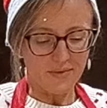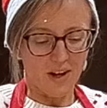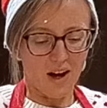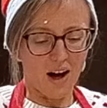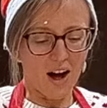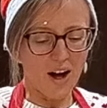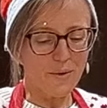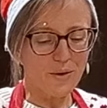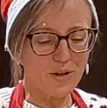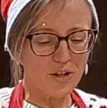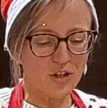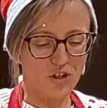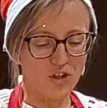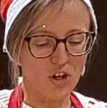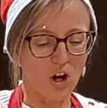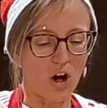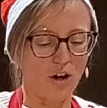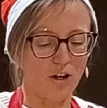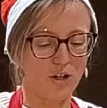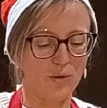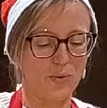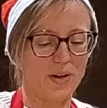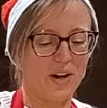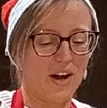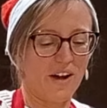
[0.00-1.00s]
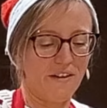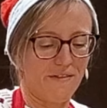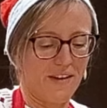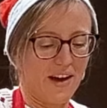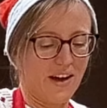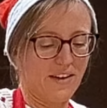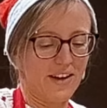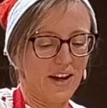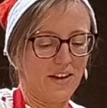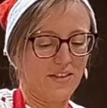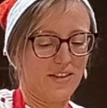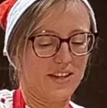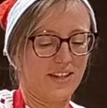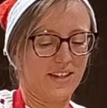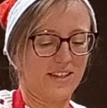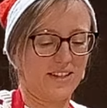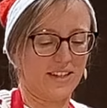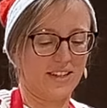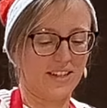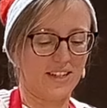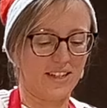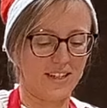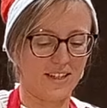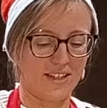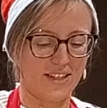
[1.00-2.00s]
I was shocked when I found out this
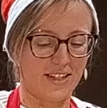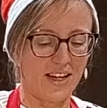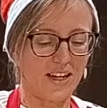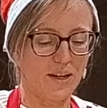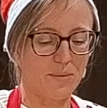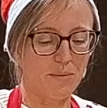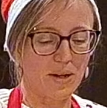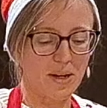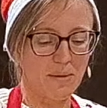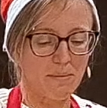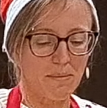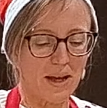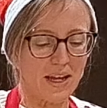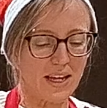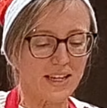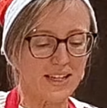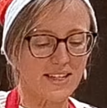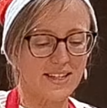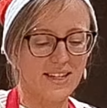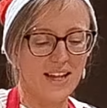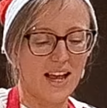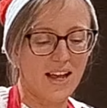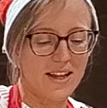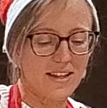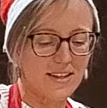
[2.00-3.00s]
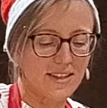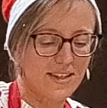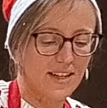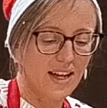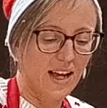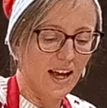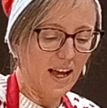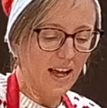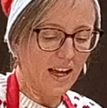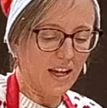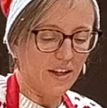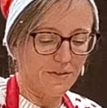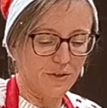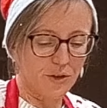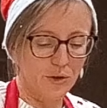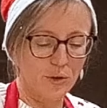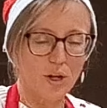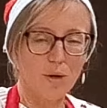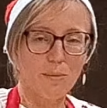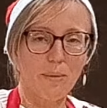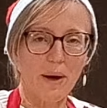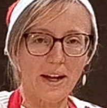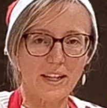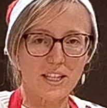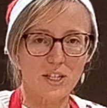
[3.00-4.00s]
statistic, but it makes sense. If you
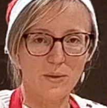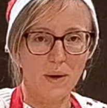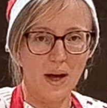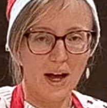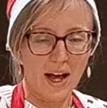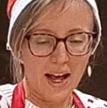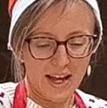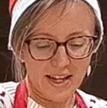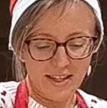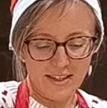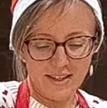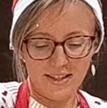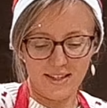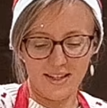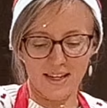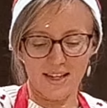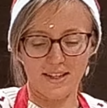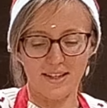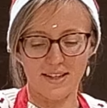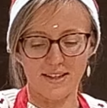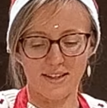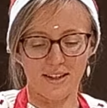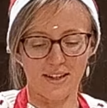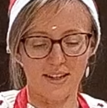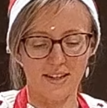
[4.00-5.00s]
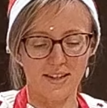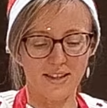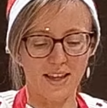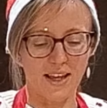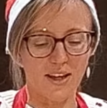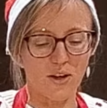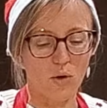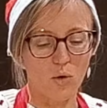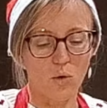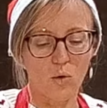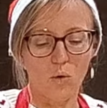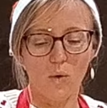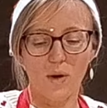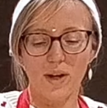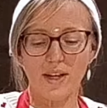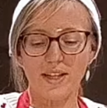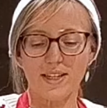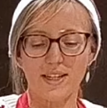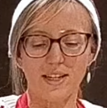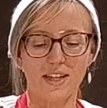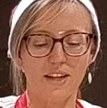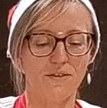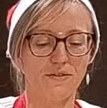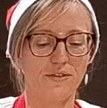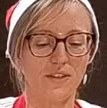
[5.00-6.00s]
go back to our ancestors, they
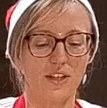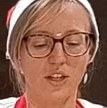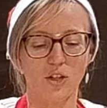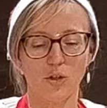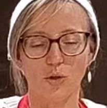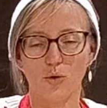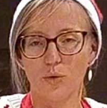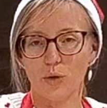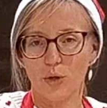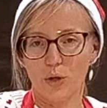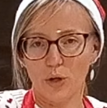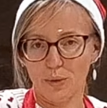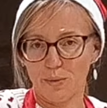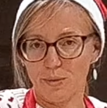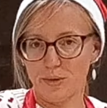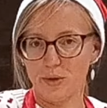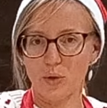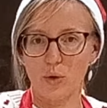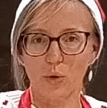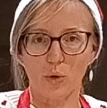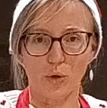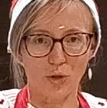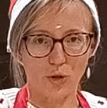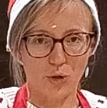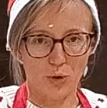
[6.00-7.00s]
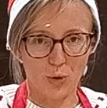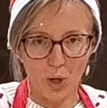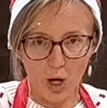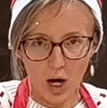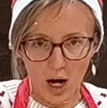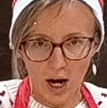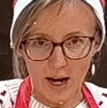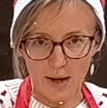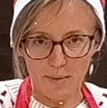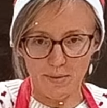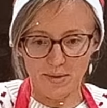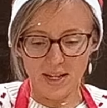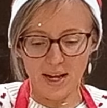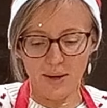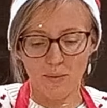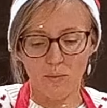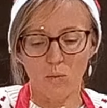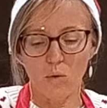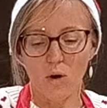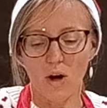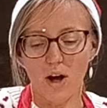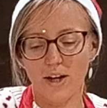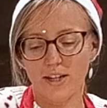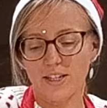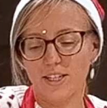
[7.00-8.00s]
always lived in groups or tribes and
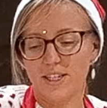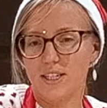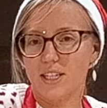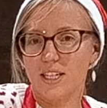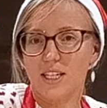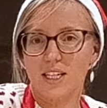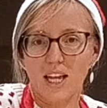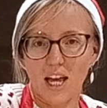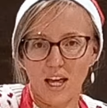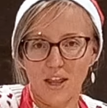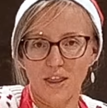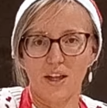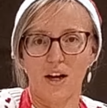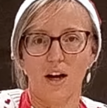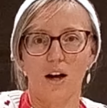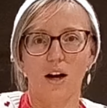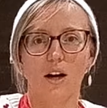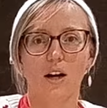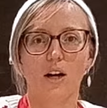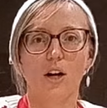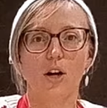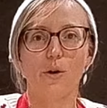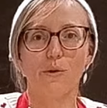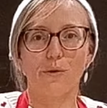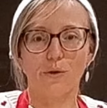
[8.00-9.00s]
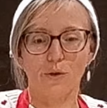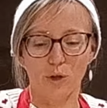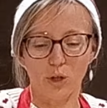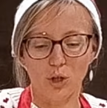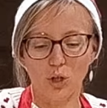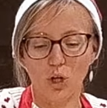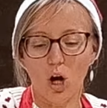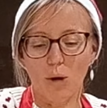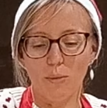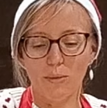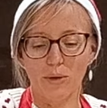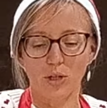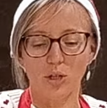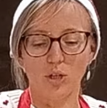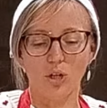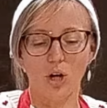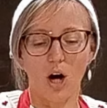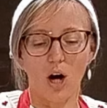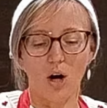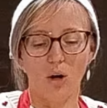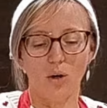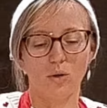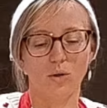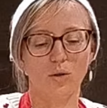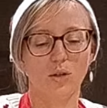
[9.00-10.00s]
worked together for a common
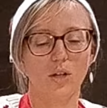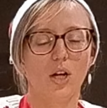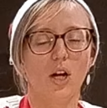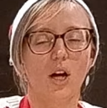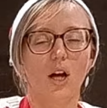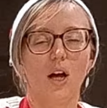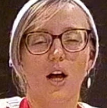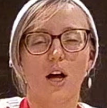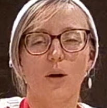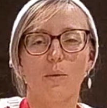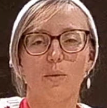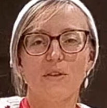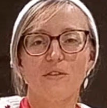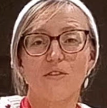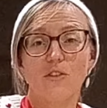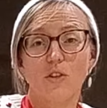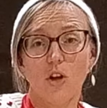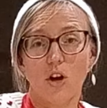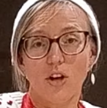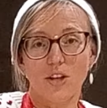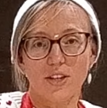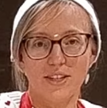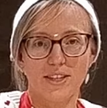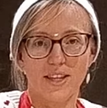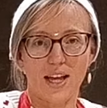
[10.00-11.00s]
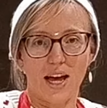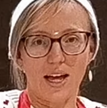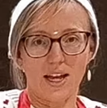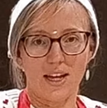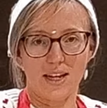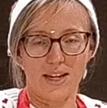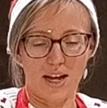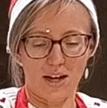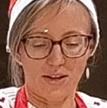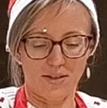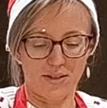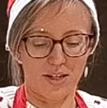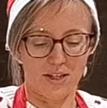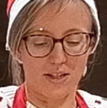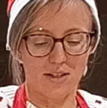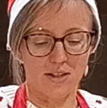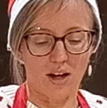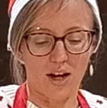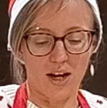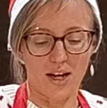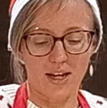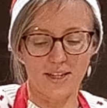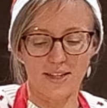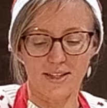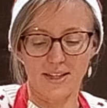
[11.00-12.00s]
goal. And we've lost that in our
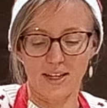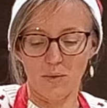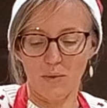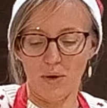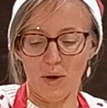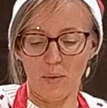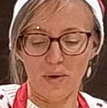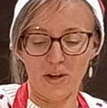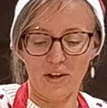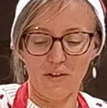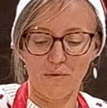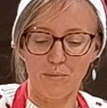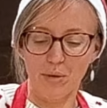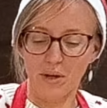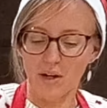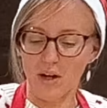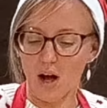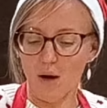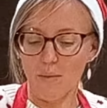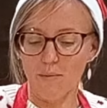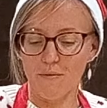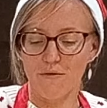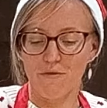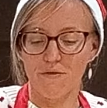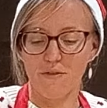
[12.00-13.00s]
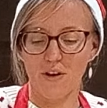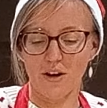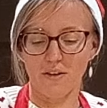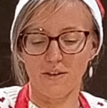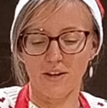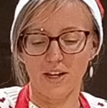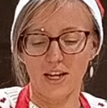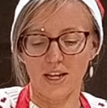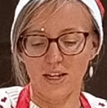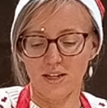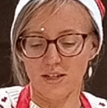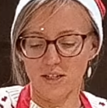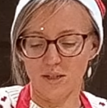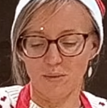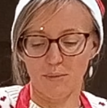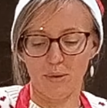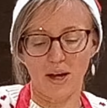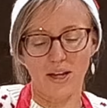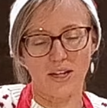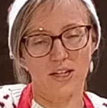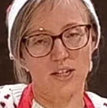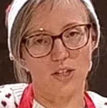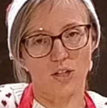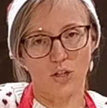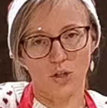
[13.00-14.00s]
society, where we have become very
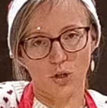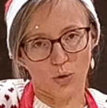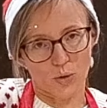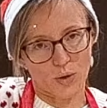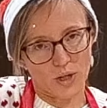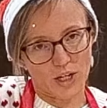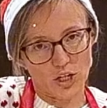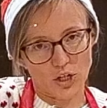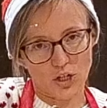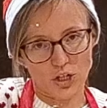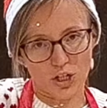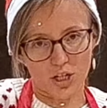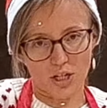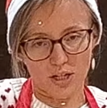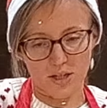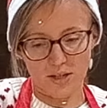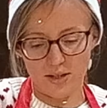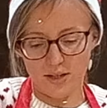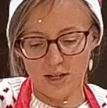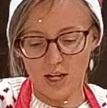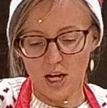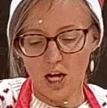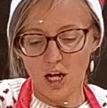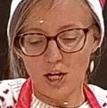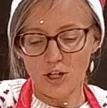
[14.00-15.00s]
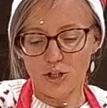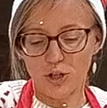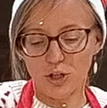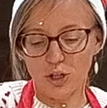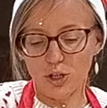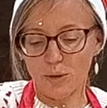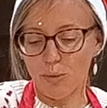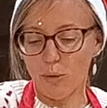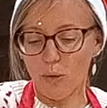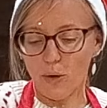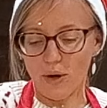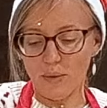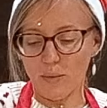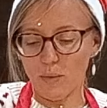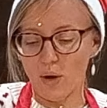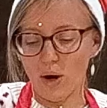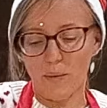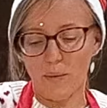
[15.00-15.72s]
independent creatures to the point where